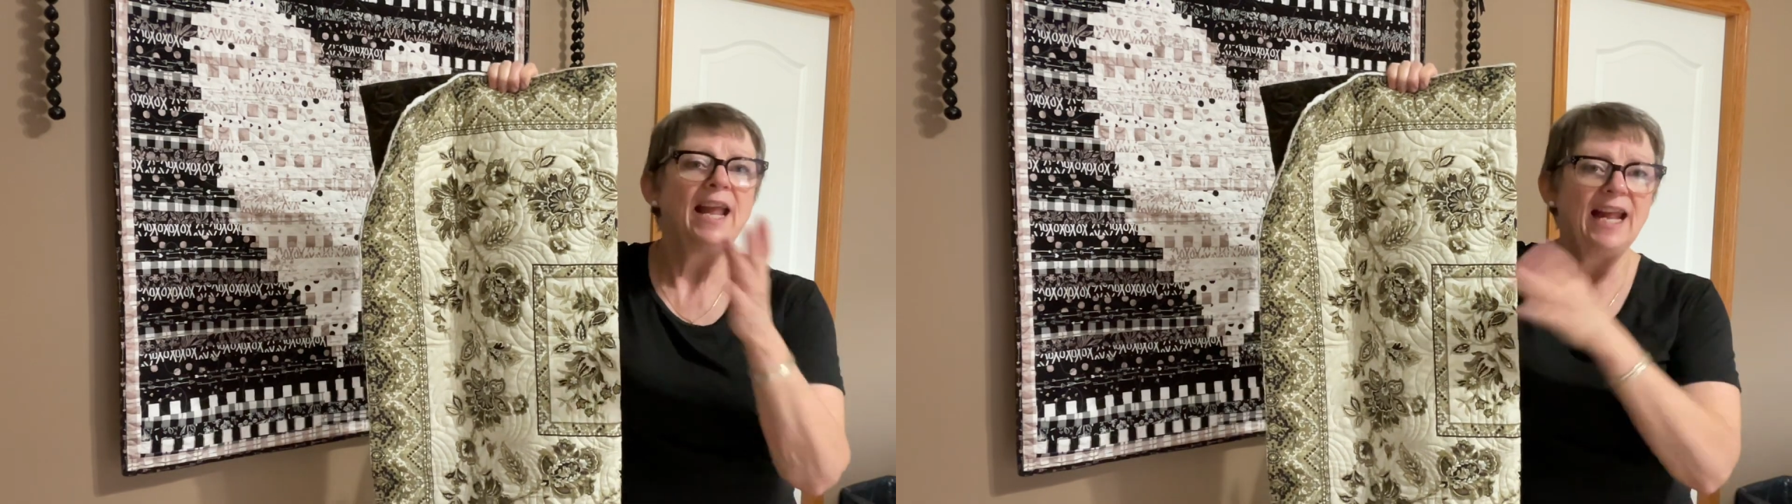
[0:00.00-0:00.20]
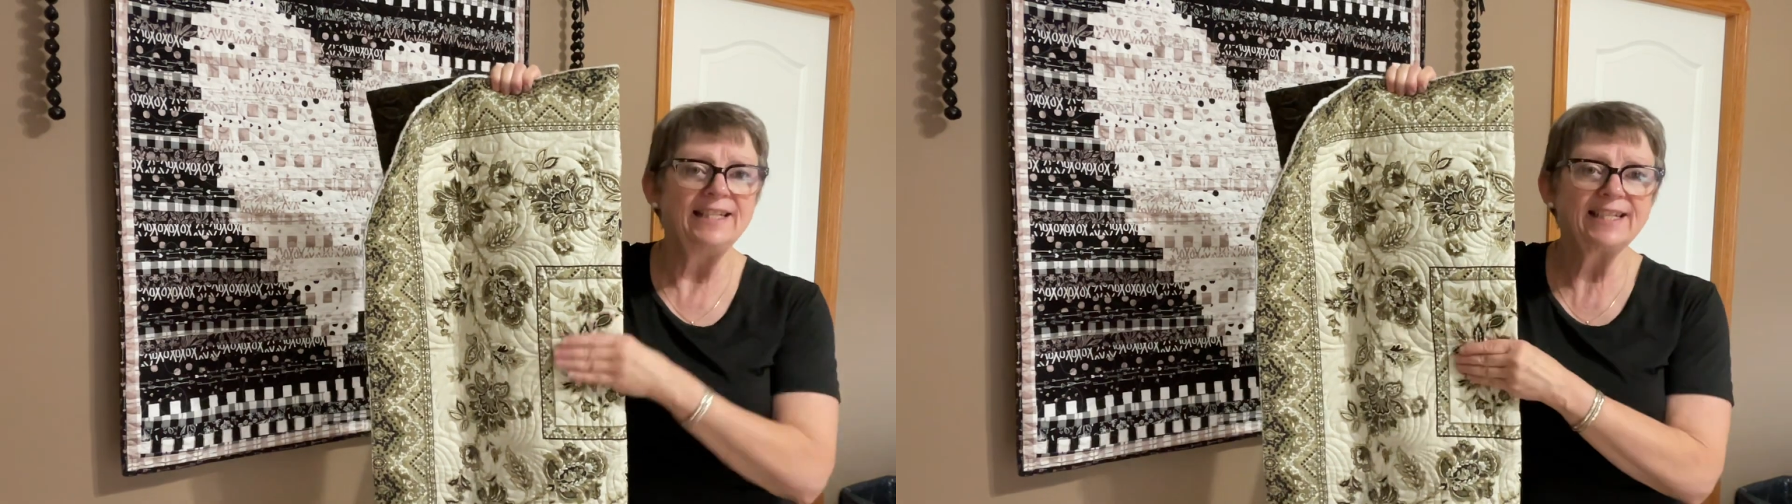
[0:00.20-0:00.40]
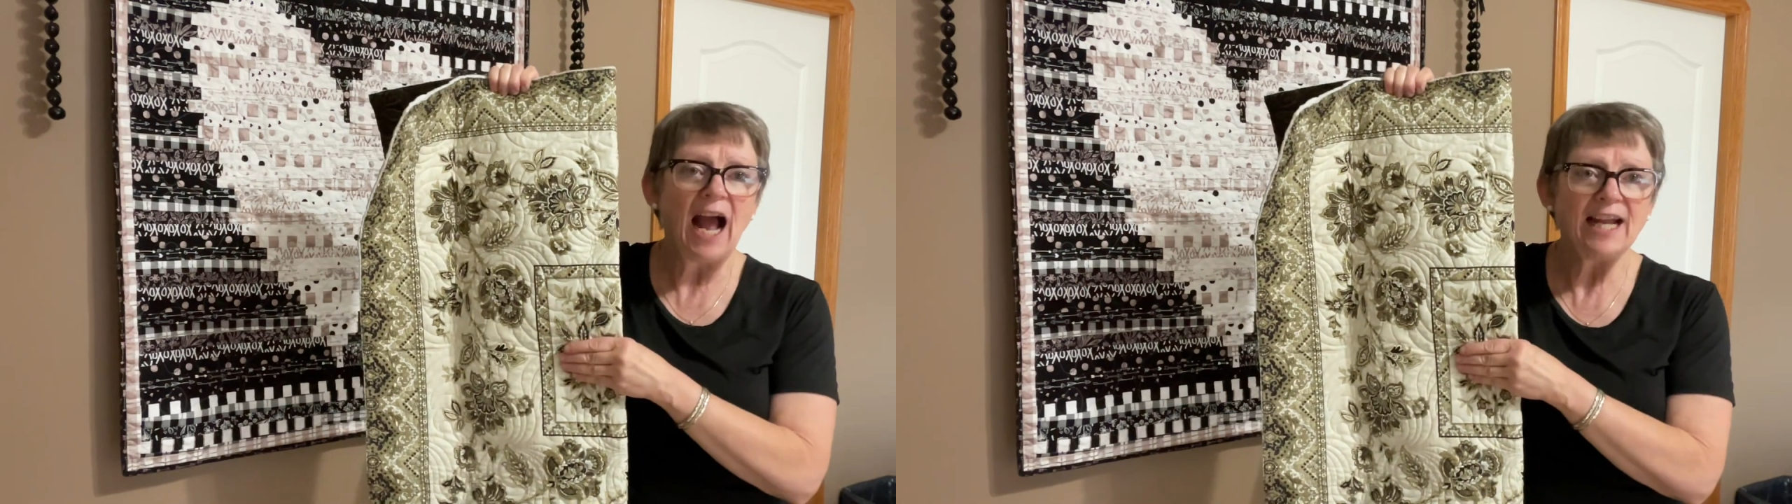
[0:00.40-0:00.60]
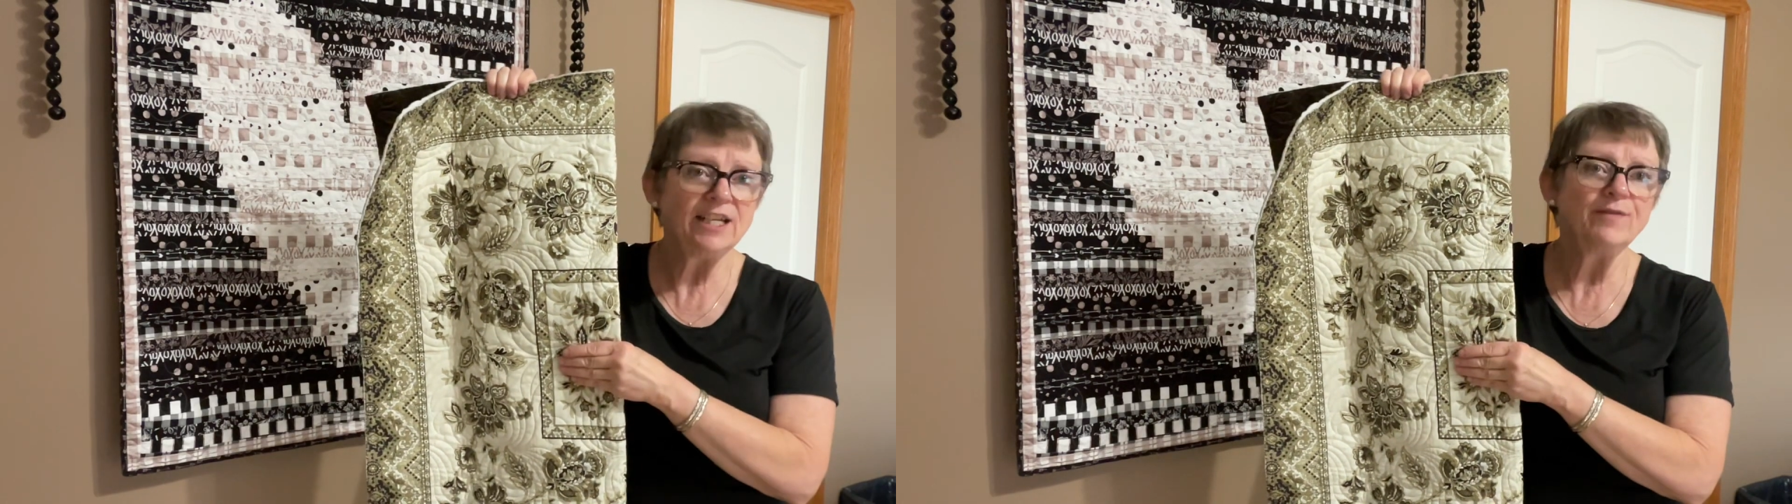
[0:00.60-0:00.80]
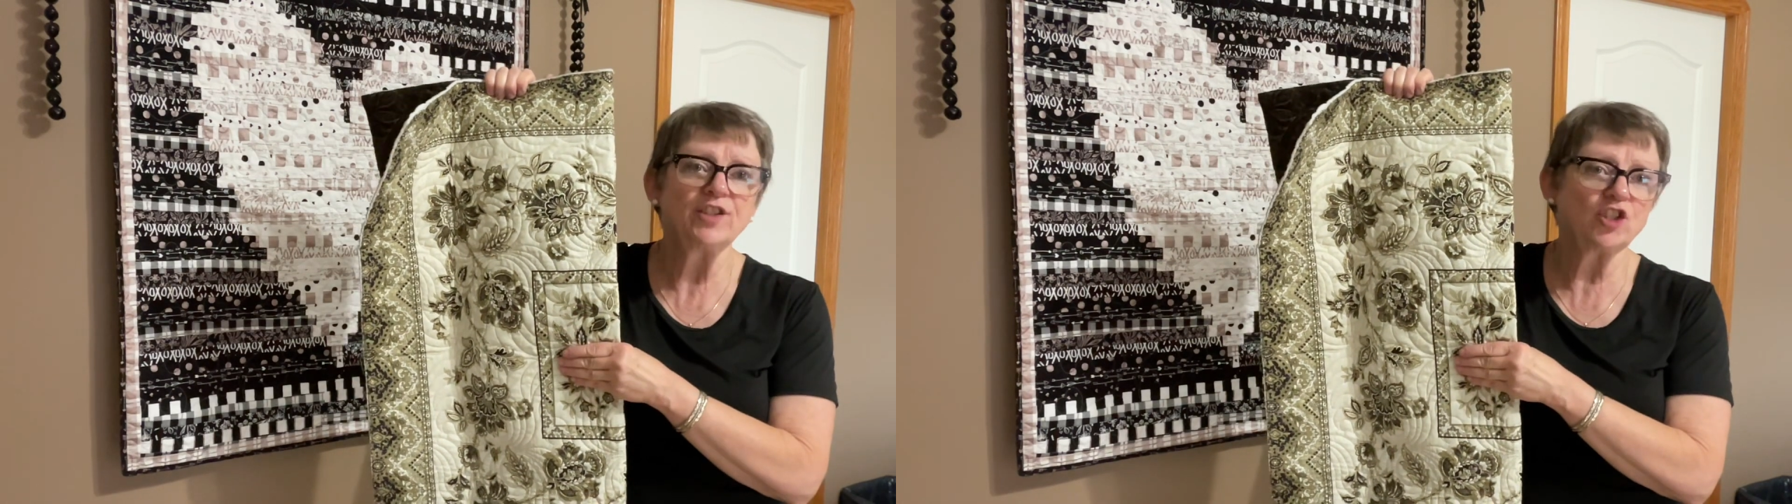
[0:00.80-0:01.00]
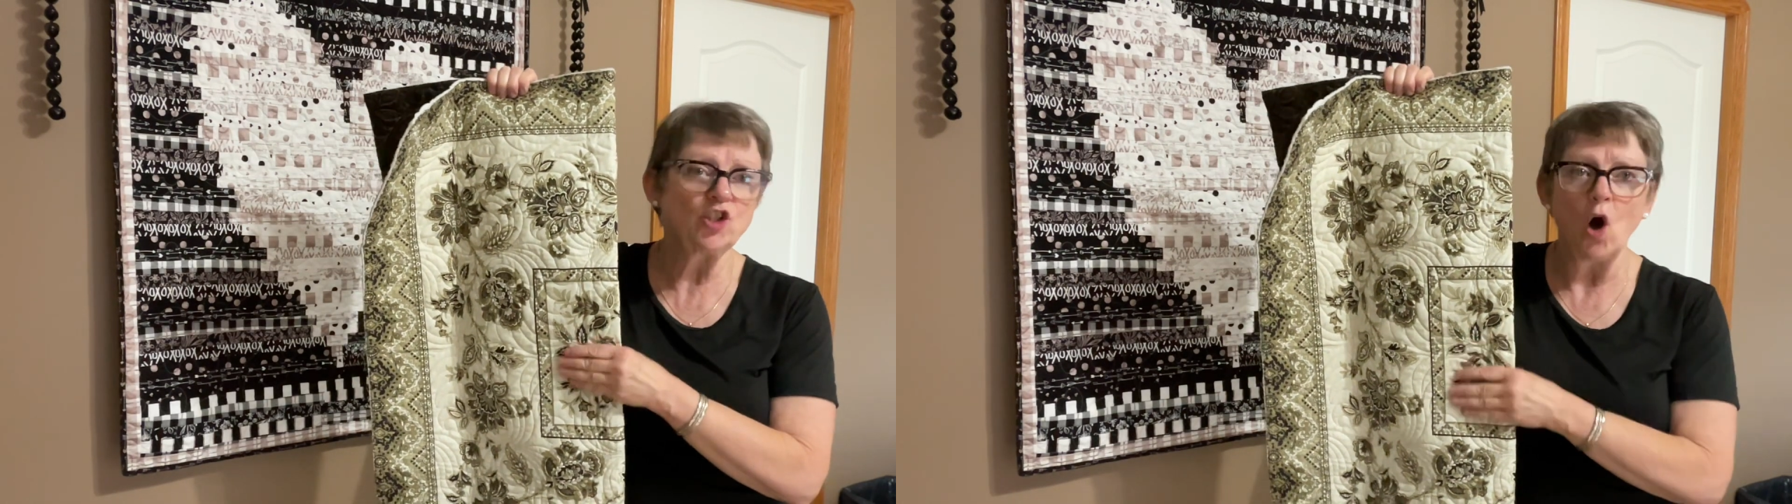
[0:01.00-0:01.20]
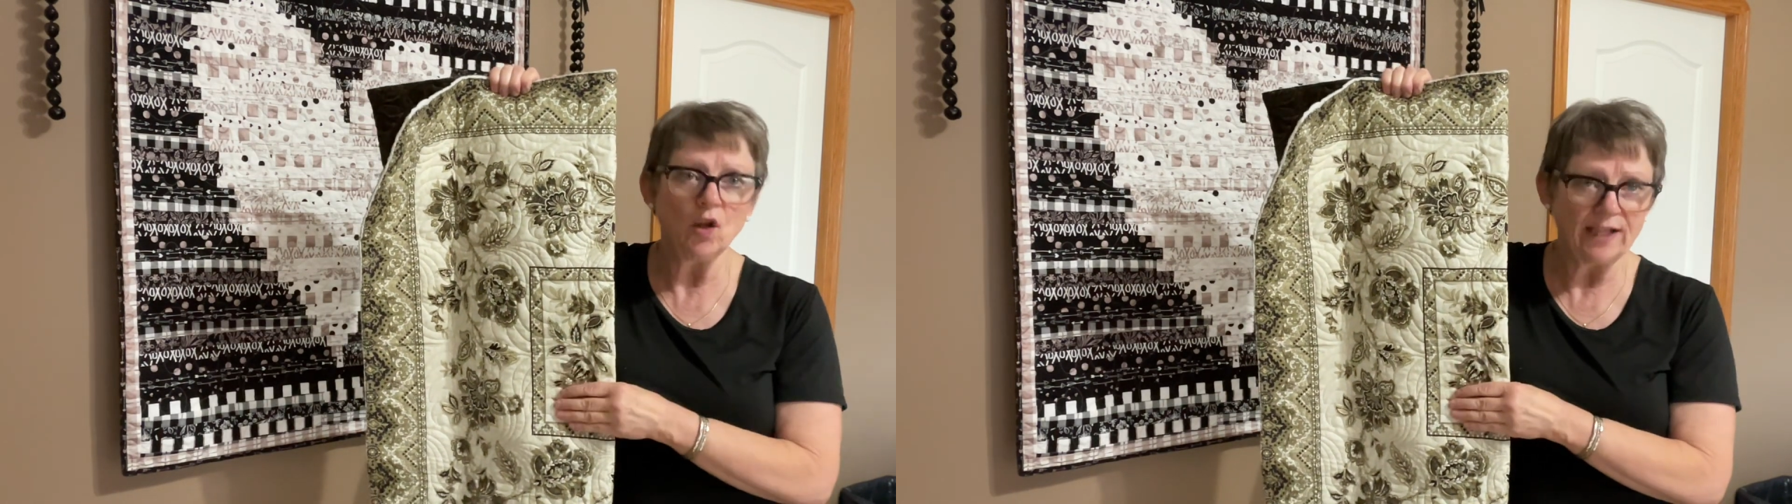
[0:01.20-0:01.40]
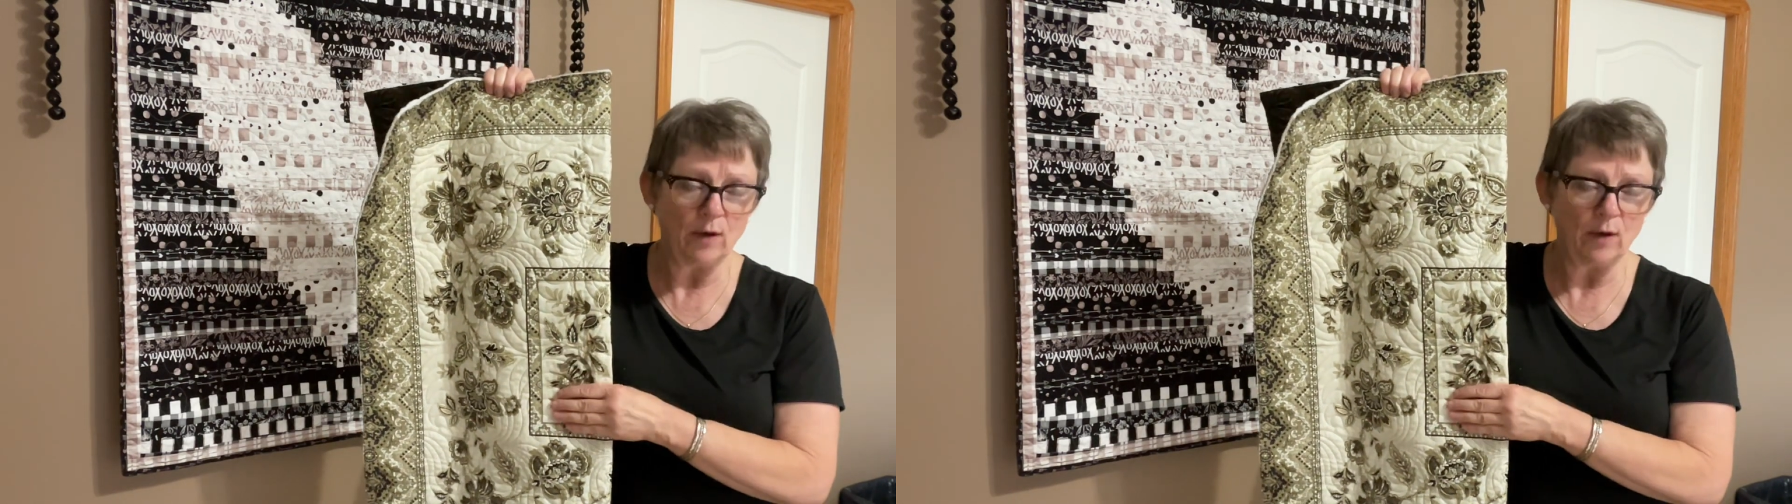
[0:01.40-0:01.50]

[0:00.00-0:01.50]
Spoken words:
it's kind of stalled